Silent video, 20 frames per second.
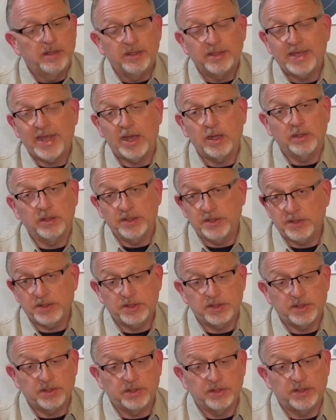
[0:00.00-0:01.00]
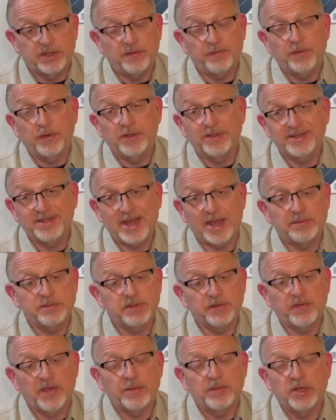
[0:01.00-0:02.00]
countless different
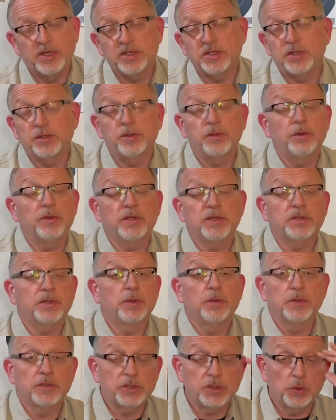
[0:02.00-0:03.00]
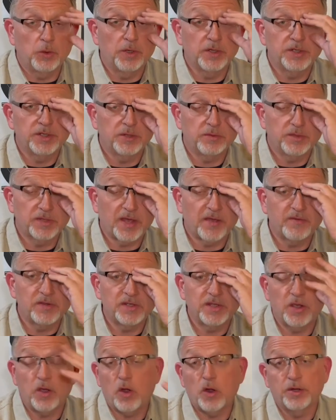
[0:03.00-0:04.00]
types of ammunition through this. Through the shortage, it was
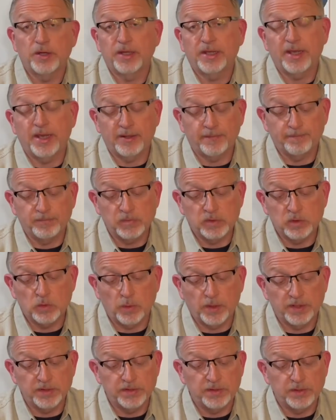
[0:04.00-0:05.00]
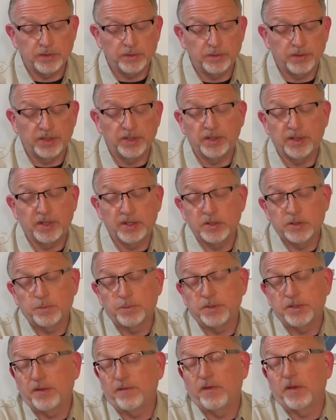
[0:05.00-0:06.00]
obviously hard to get 22 in
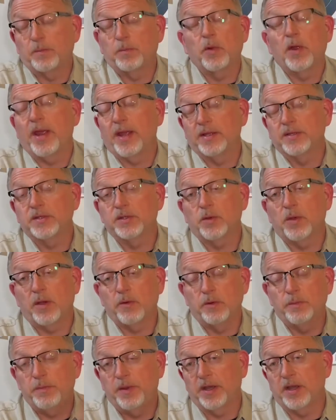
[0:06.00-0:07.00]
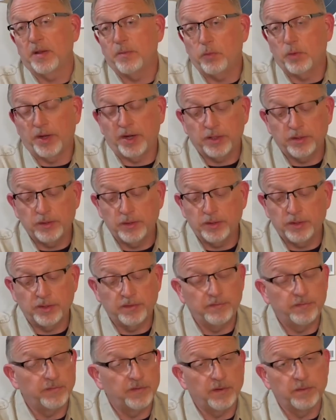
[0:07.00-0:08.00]
specific brands, so I would pick up what I
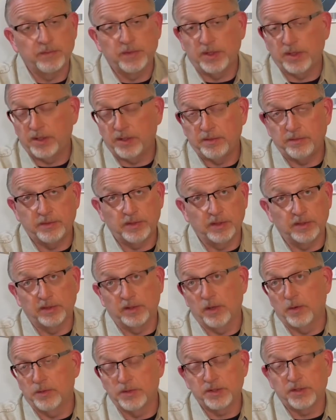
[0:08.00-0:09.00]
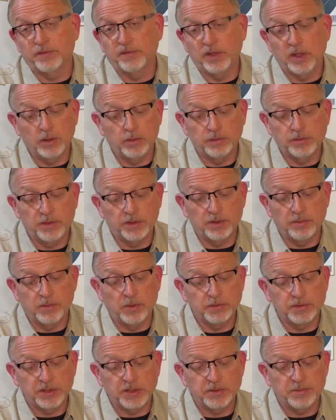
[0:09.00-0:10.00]
could from the lowest of low to the
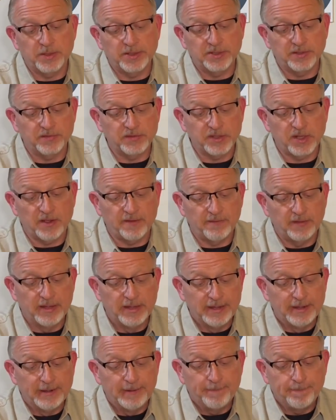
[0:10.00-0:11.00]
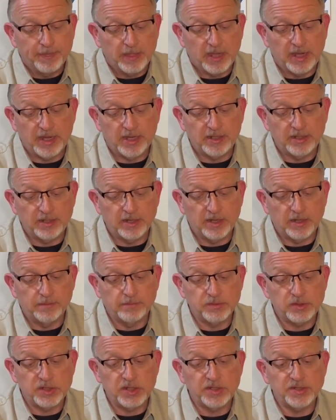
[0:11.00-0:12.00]
most expensive stuff.
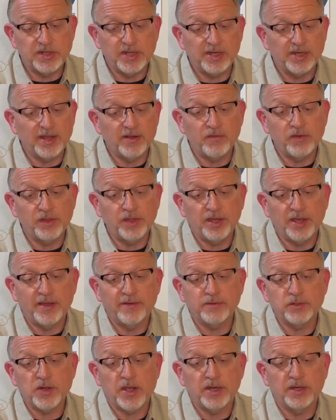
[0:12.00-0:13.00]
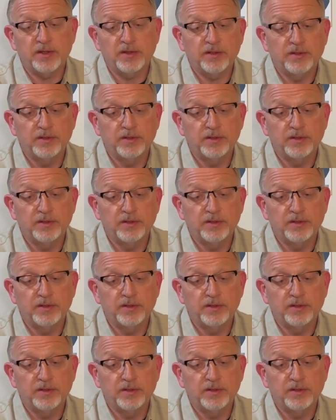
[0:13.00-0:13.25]
And she's eaten everything I've tried